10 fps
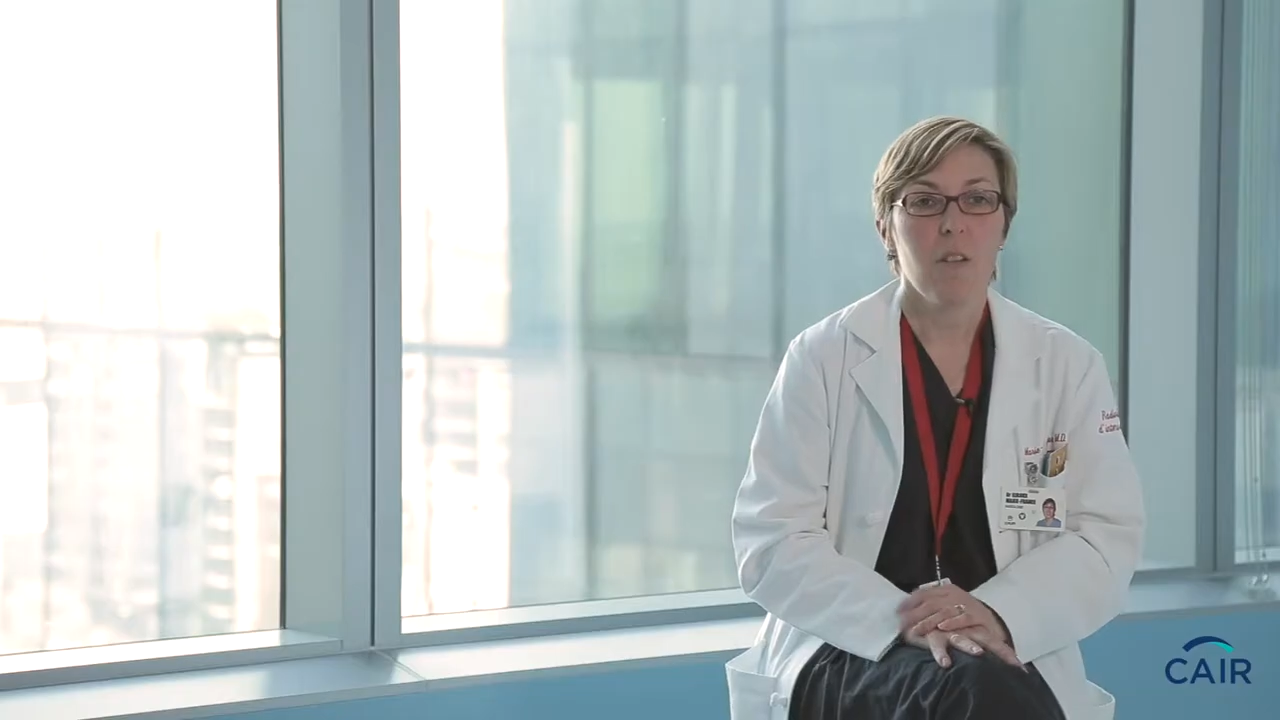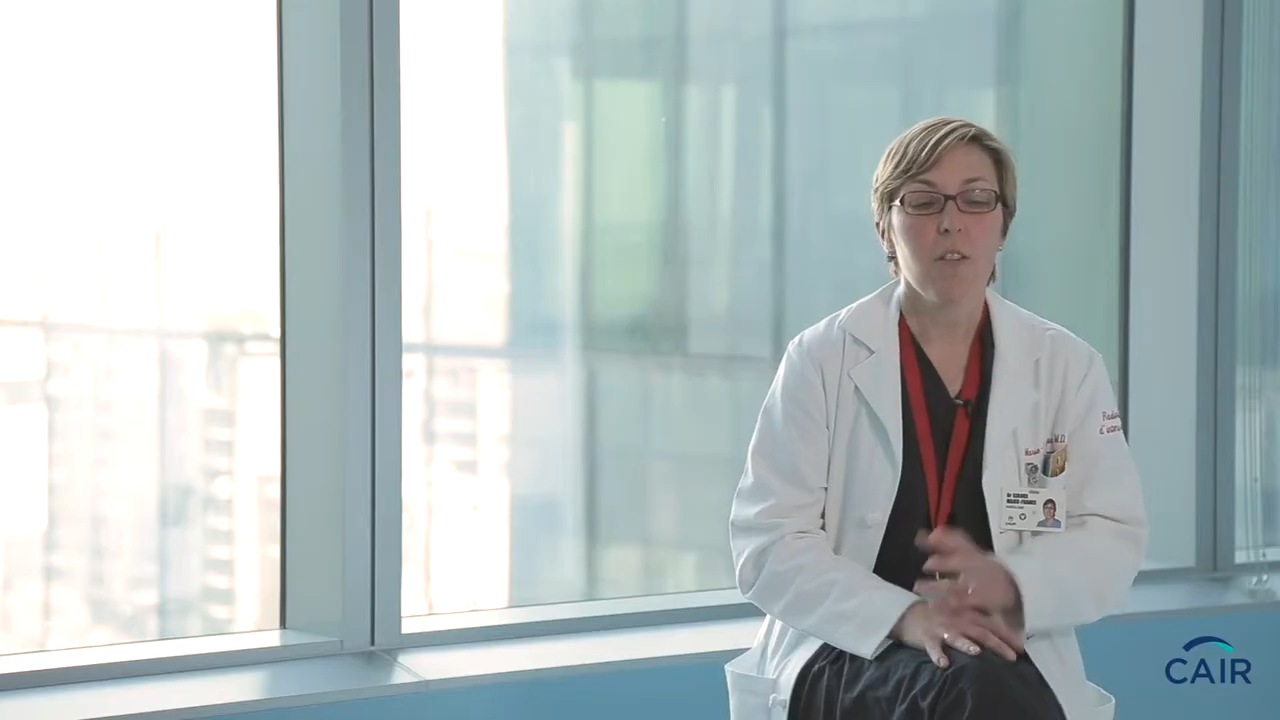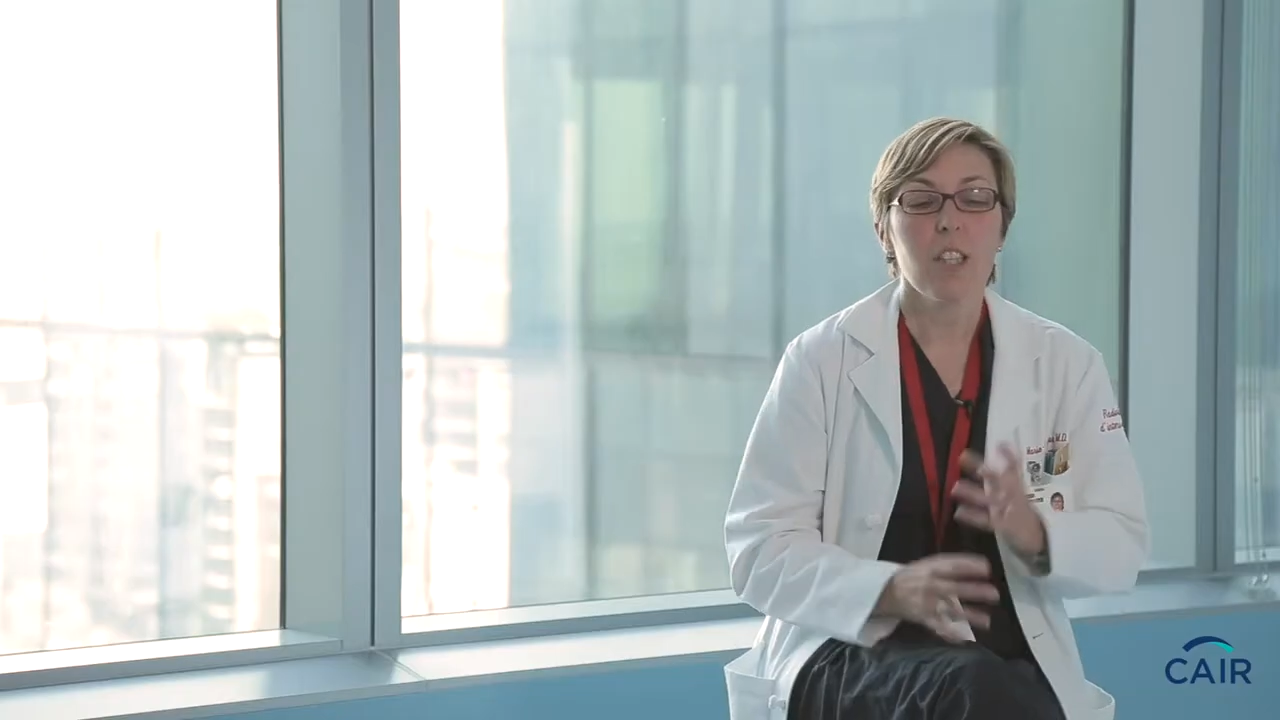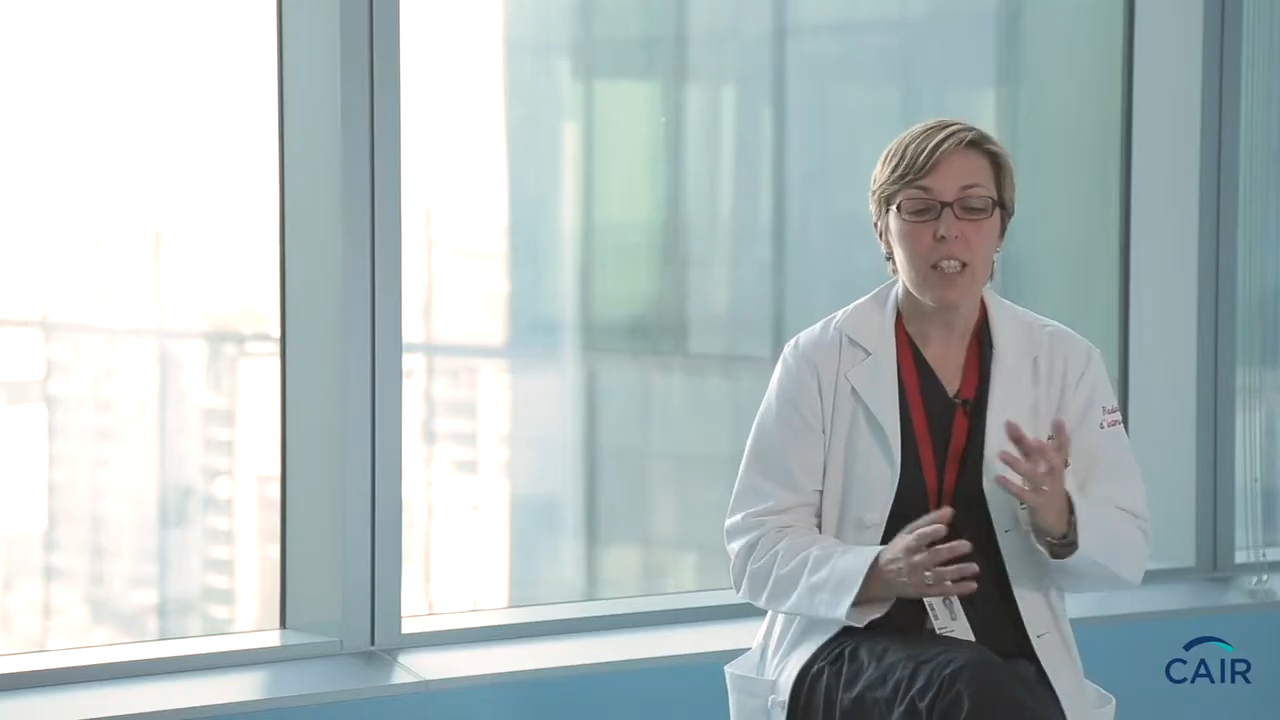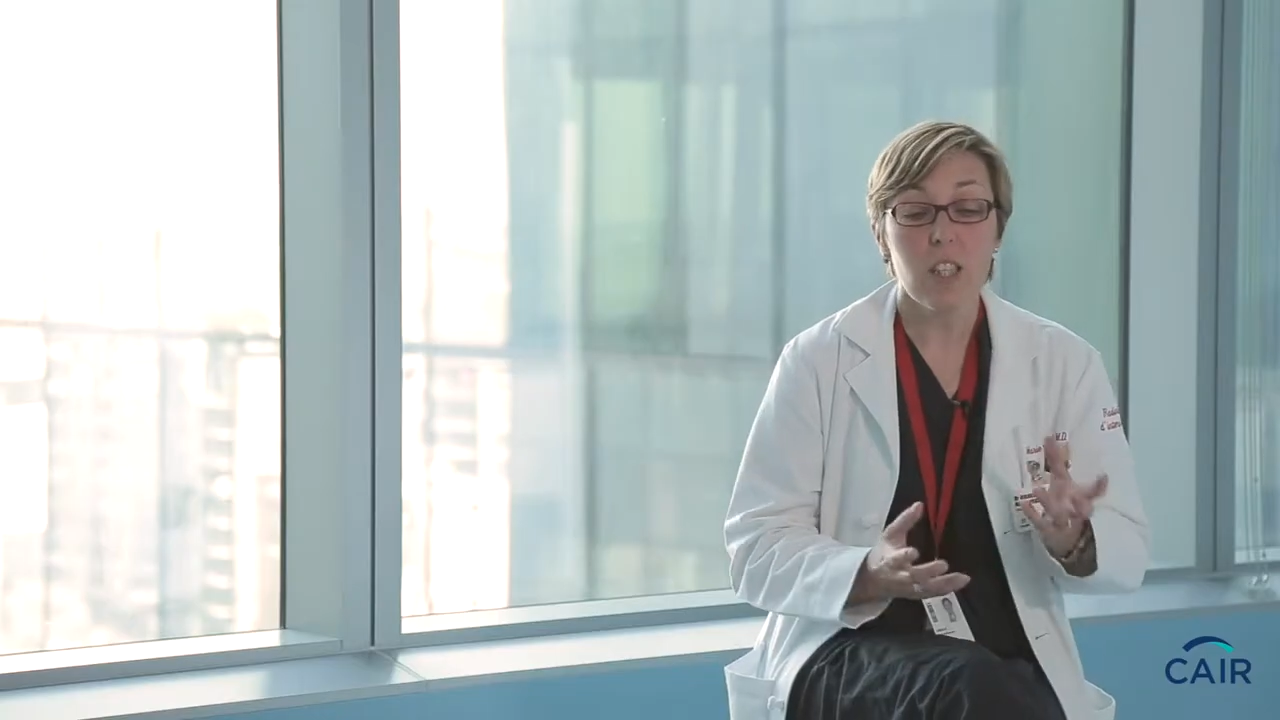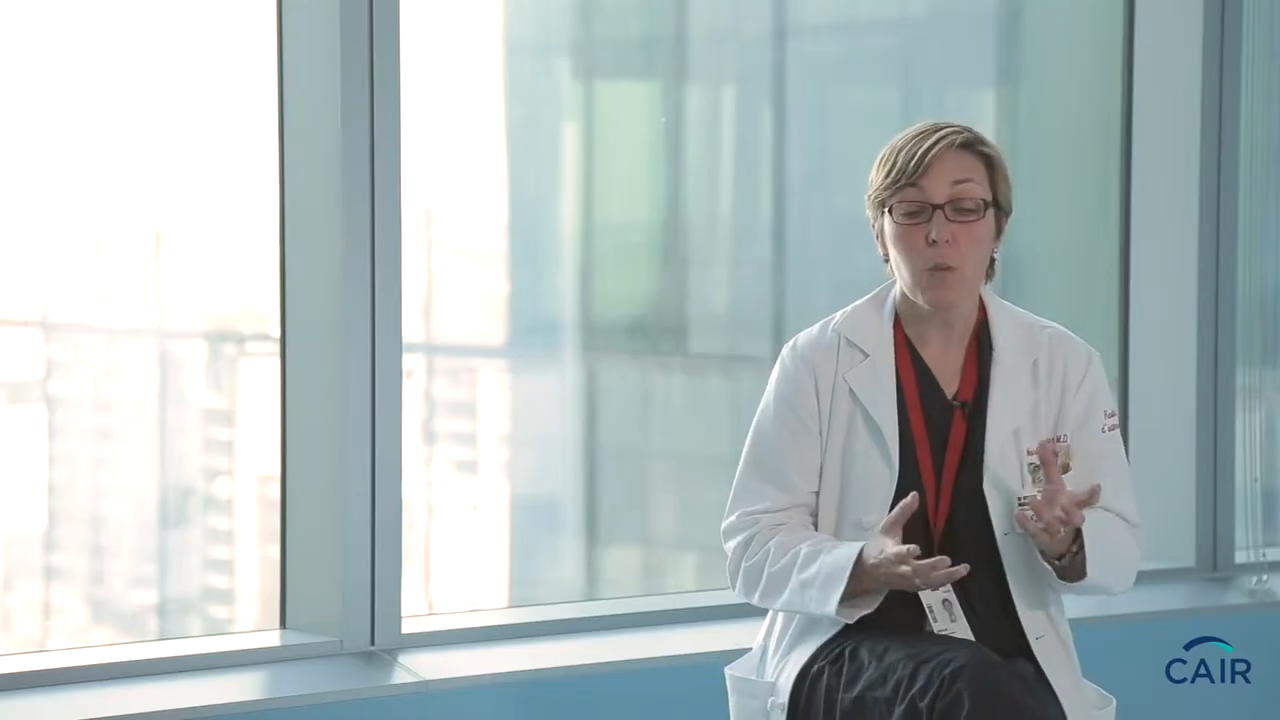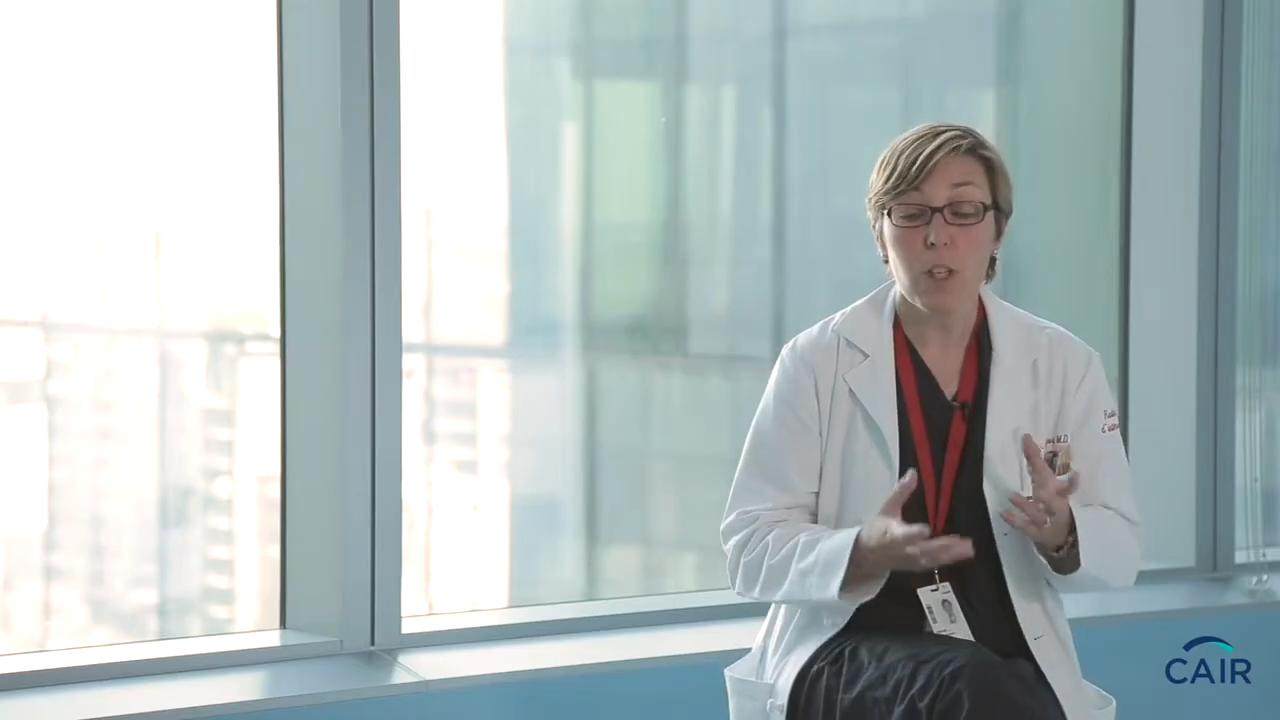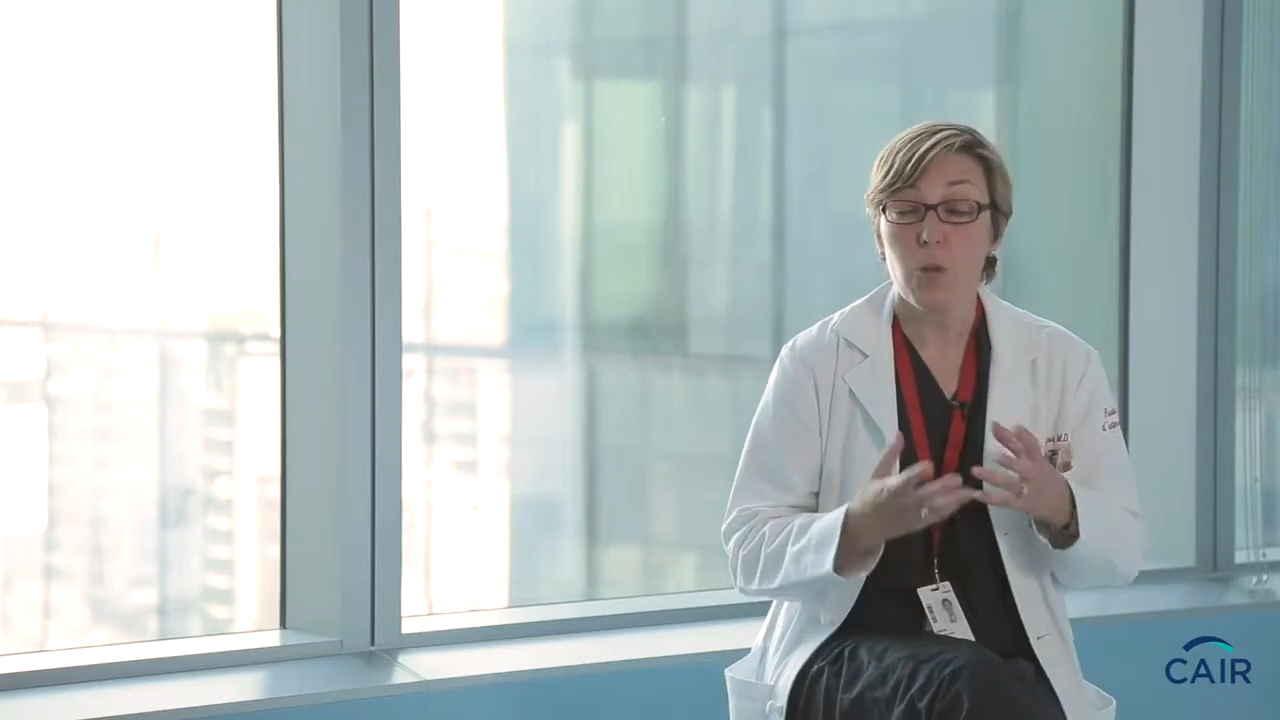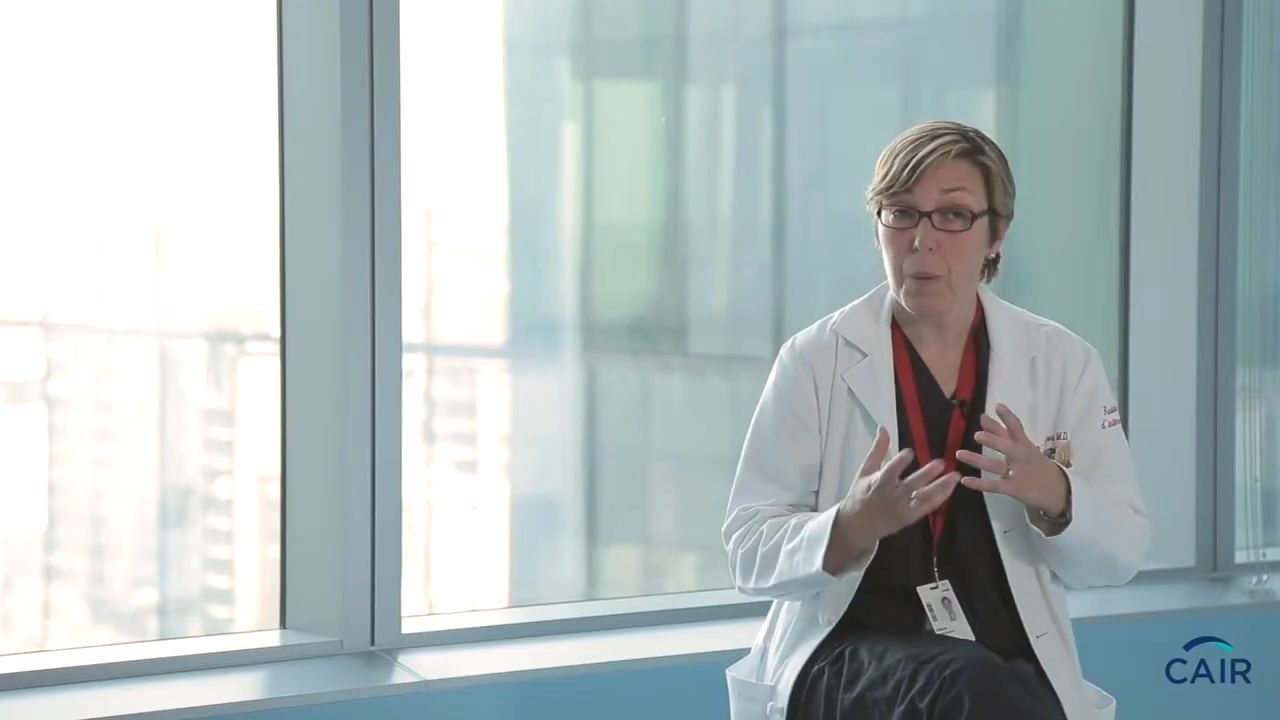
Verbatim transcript: For instance, we use